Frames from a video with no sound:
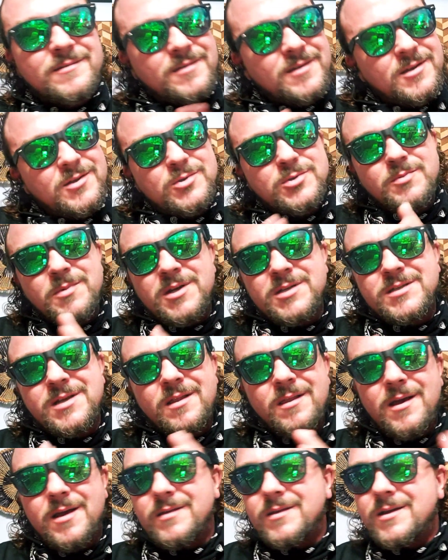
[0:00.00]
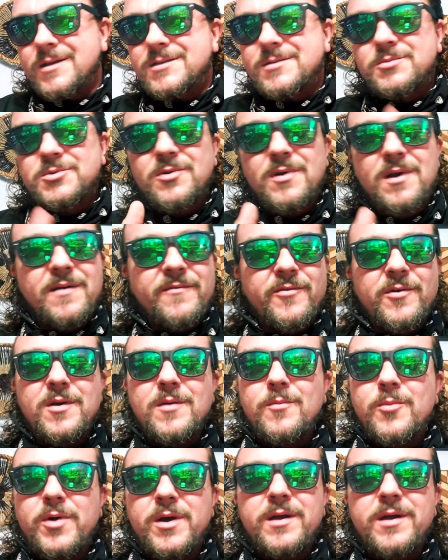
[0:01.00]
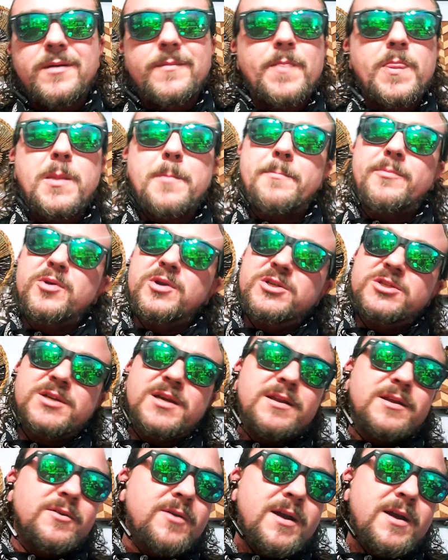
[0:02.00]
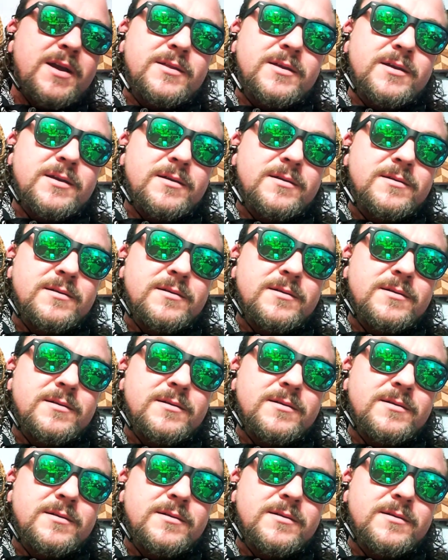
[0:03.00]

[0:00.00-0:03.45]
Can you smash that like and that subscribe for your boy? Appreciate it greatly.